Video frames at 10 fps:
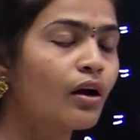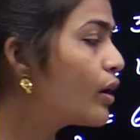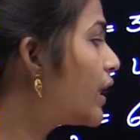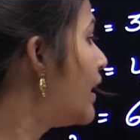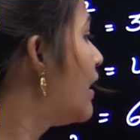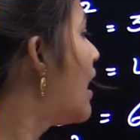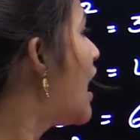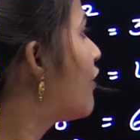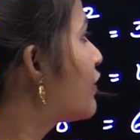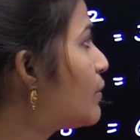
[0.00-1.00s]
Okay,
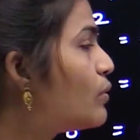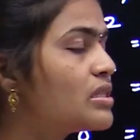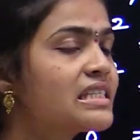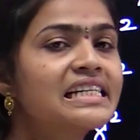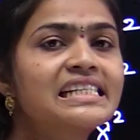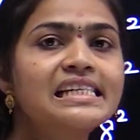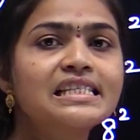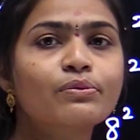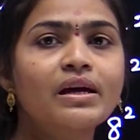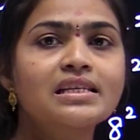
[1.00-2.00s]
afterwards
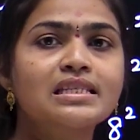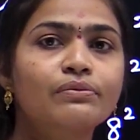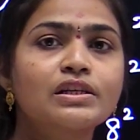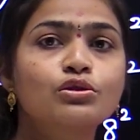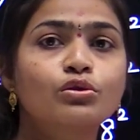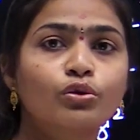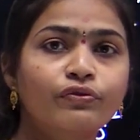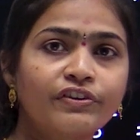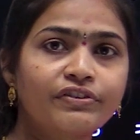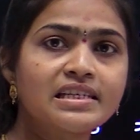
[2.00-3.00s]
16 square is equals to
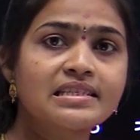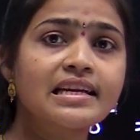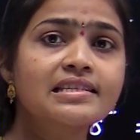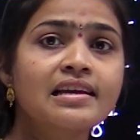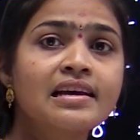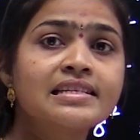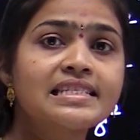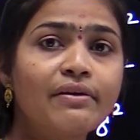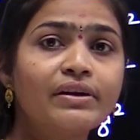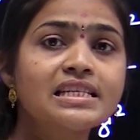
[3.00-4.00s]
256,
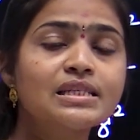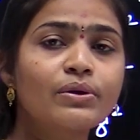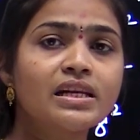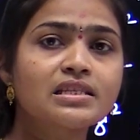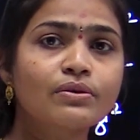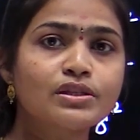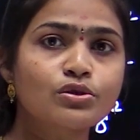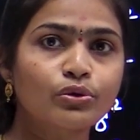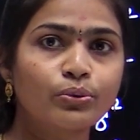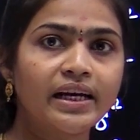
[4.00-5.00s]
17 square is equals
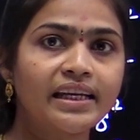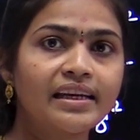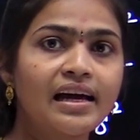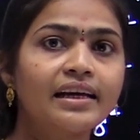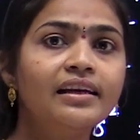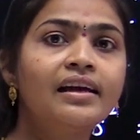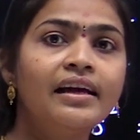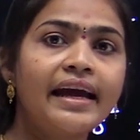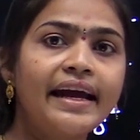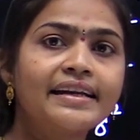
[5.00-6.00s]
to 289,
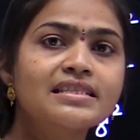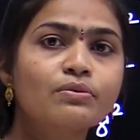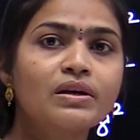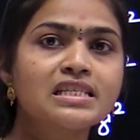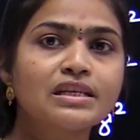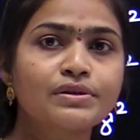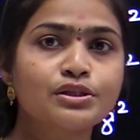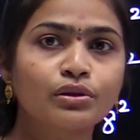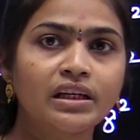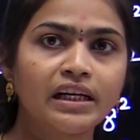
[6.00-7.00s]
18 square is
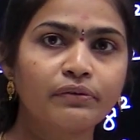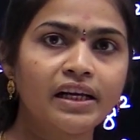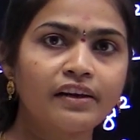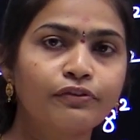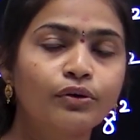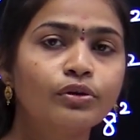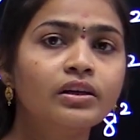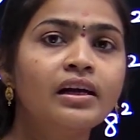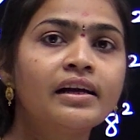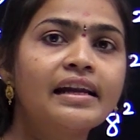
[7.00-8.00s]
equals to
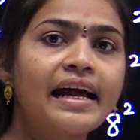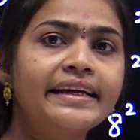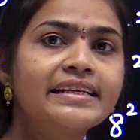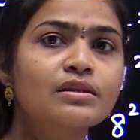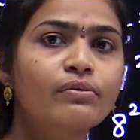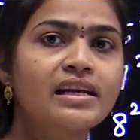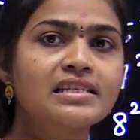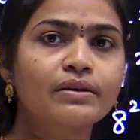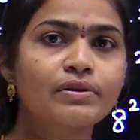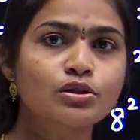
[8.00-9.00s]
324, 19 square
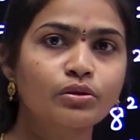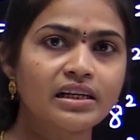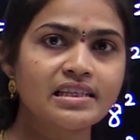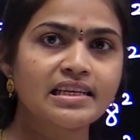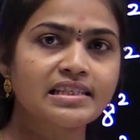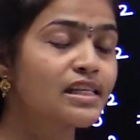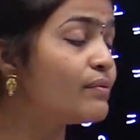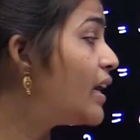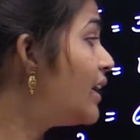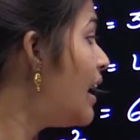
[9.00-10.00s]
is equals to
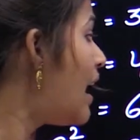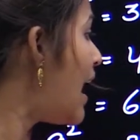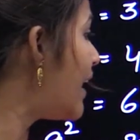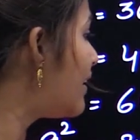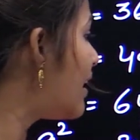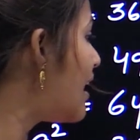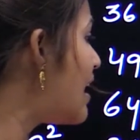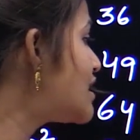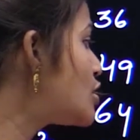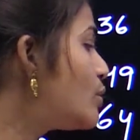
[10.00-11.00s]
361 and the
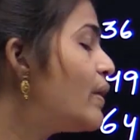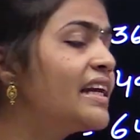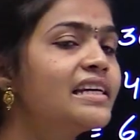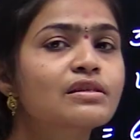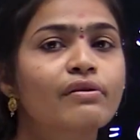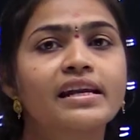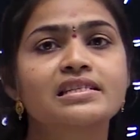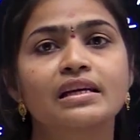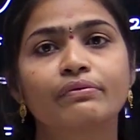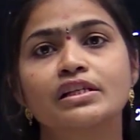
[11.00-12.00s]
last 20 square
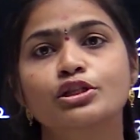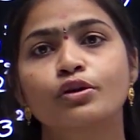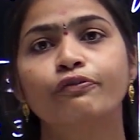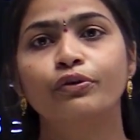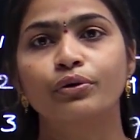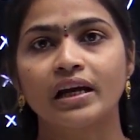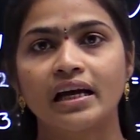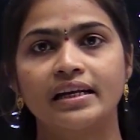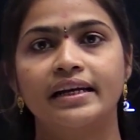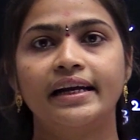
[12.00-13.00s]
is equals to
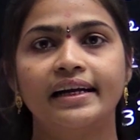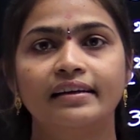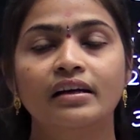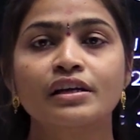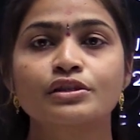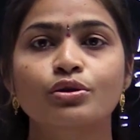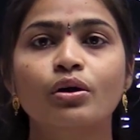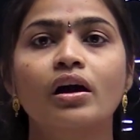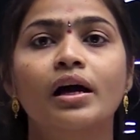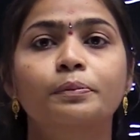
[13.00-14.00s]
400. So
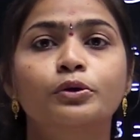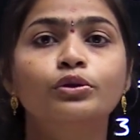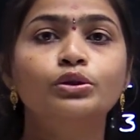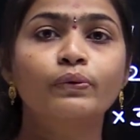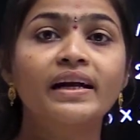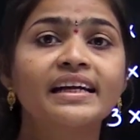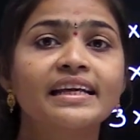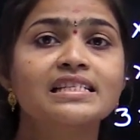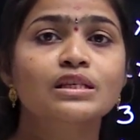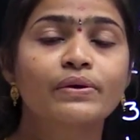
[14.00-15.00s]
up to
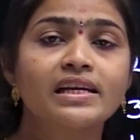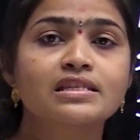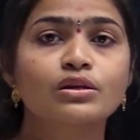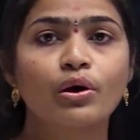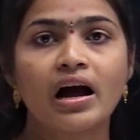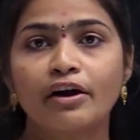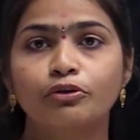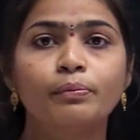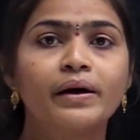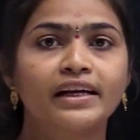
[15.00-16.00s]
20 squares you have
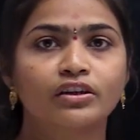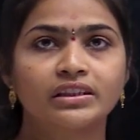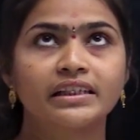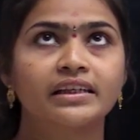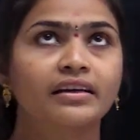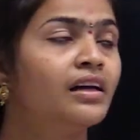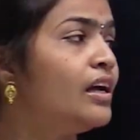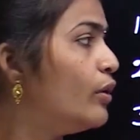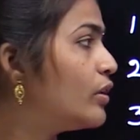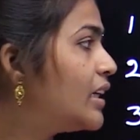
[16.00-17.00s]
to buy her it.
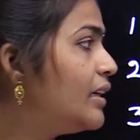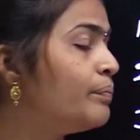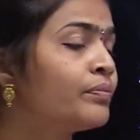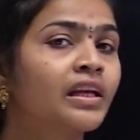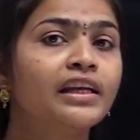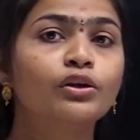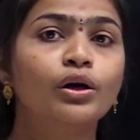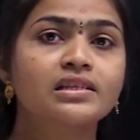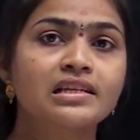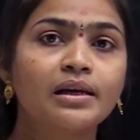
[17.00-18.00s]
Okay, in
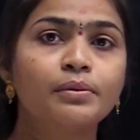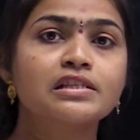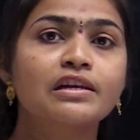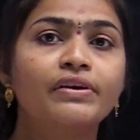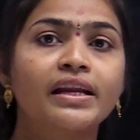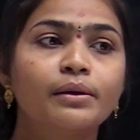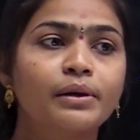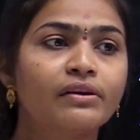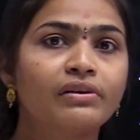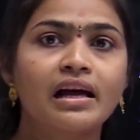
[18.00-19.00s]
your syllabus if
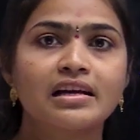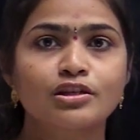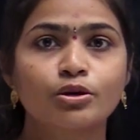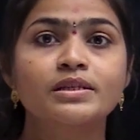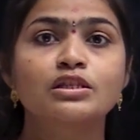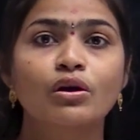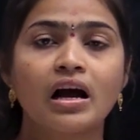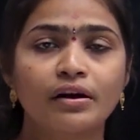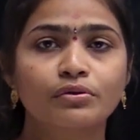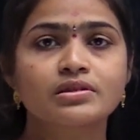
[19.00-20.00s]
anybody will ask you means you
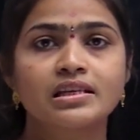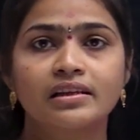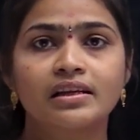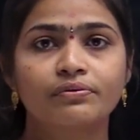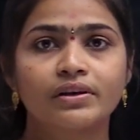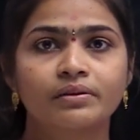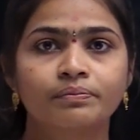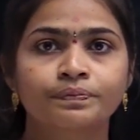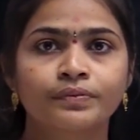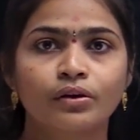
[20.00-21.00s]
have to say that one
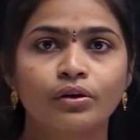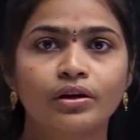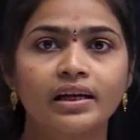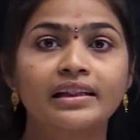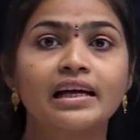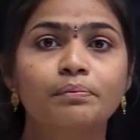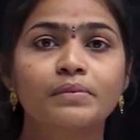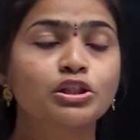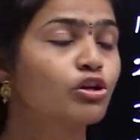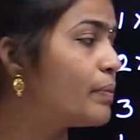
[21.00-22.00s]
okay that
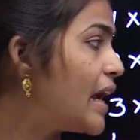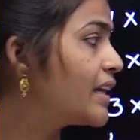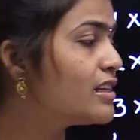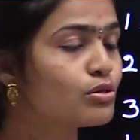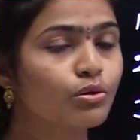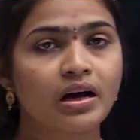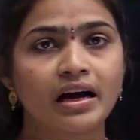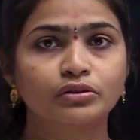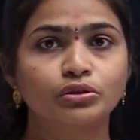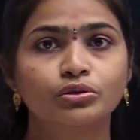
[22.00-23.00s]
much of practice you
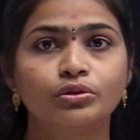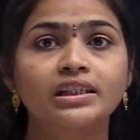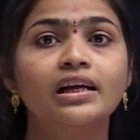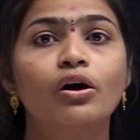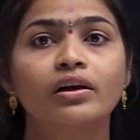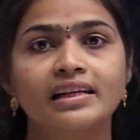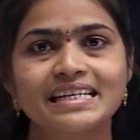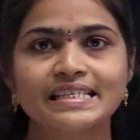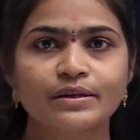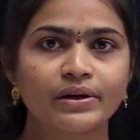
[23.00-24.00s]
have to do it on
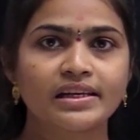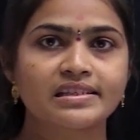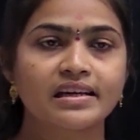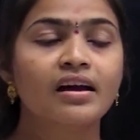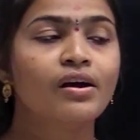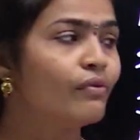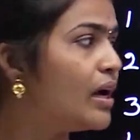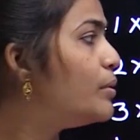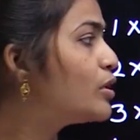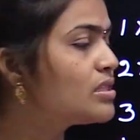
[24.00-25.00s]
that squares
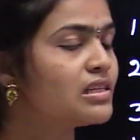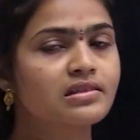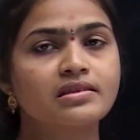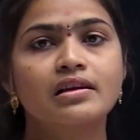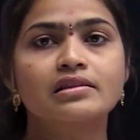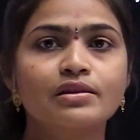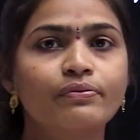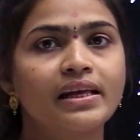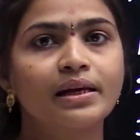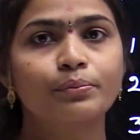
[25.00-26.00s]
why because this is also
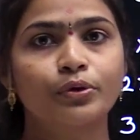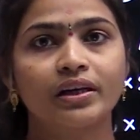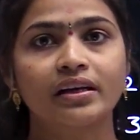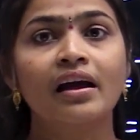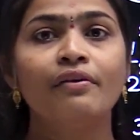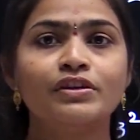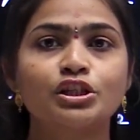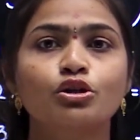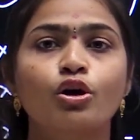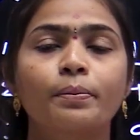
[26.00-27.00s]
very important
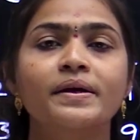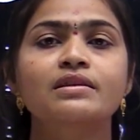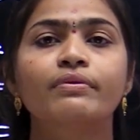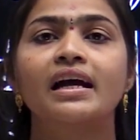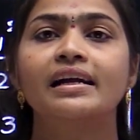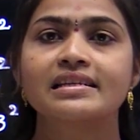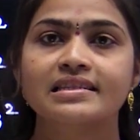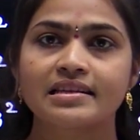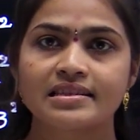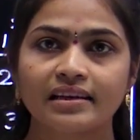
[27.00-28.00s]
which topics we are
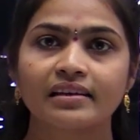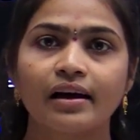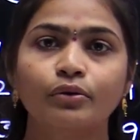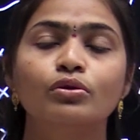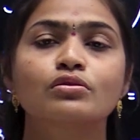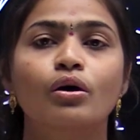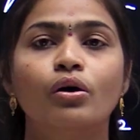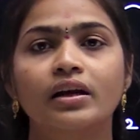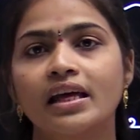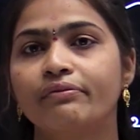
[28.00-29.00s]
discussing now those
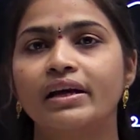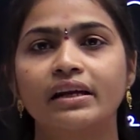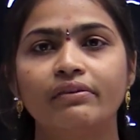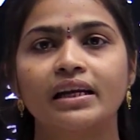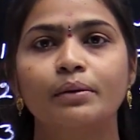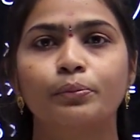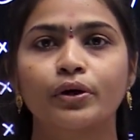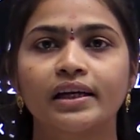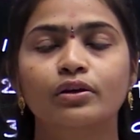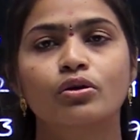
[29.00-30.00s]
all are very very
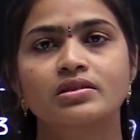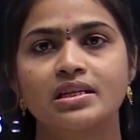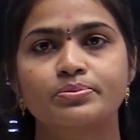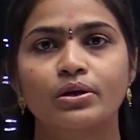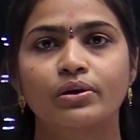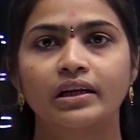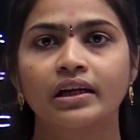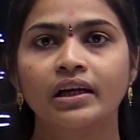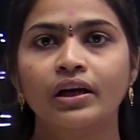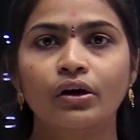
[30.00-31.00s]
important concepts only
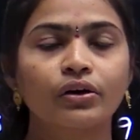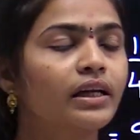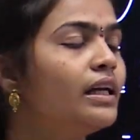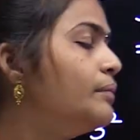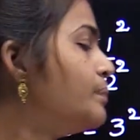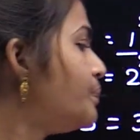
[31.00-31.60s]
okay